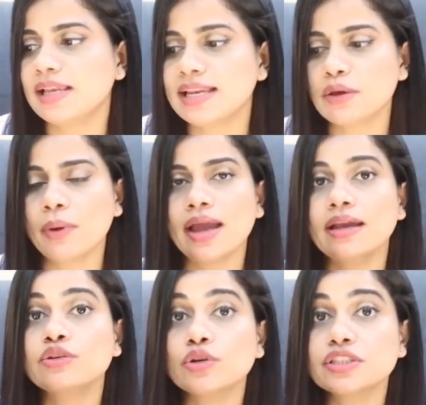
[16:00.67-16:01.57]
anywhere.
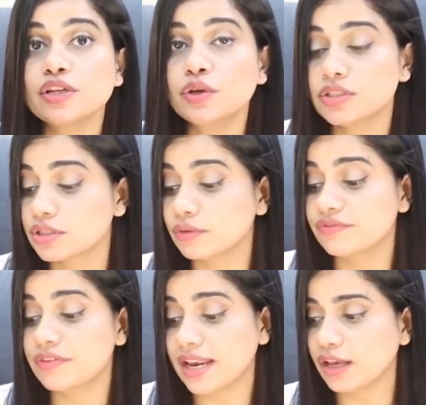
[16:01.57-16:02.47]
It also looks
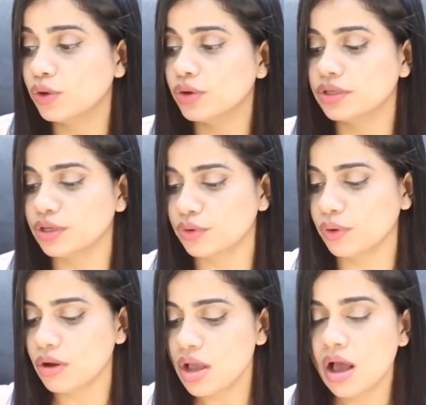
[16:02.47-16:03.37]
very good, you
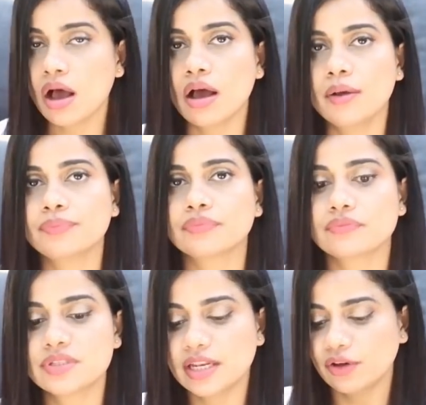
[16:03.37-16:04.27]
know,
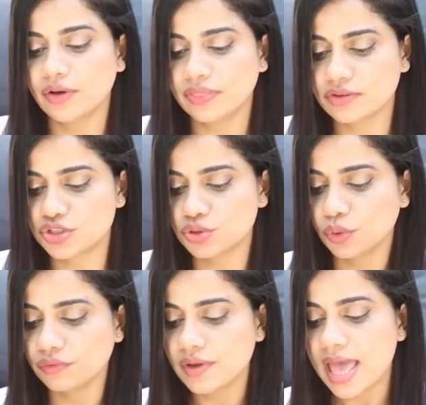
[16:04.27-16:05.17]
sitting on the
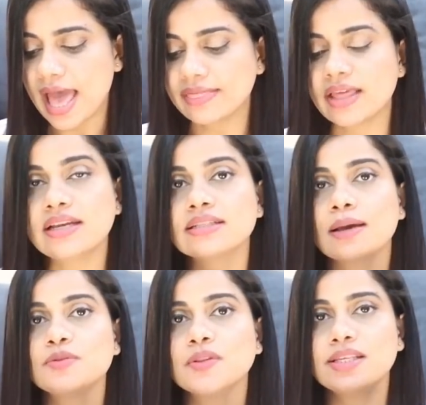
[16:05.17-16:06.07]
stove. And then it
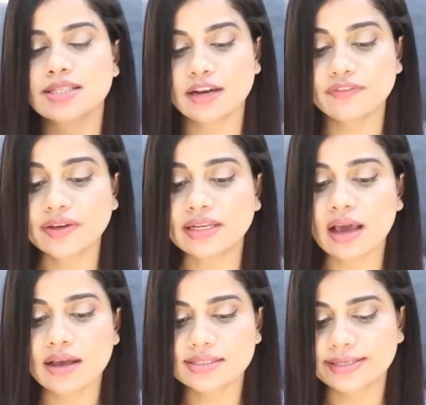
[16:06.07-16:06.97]
comes with this kind of a
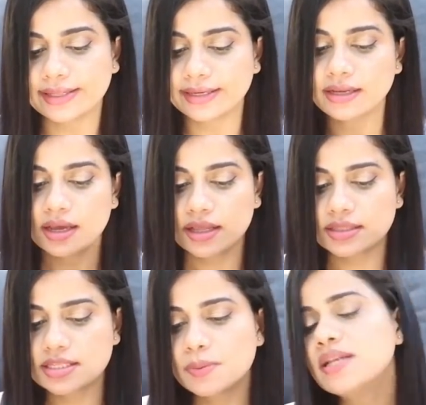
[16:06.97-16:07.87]
glass lid.
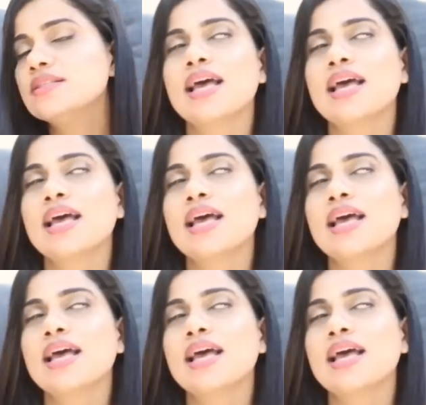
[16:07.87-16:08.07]
This one is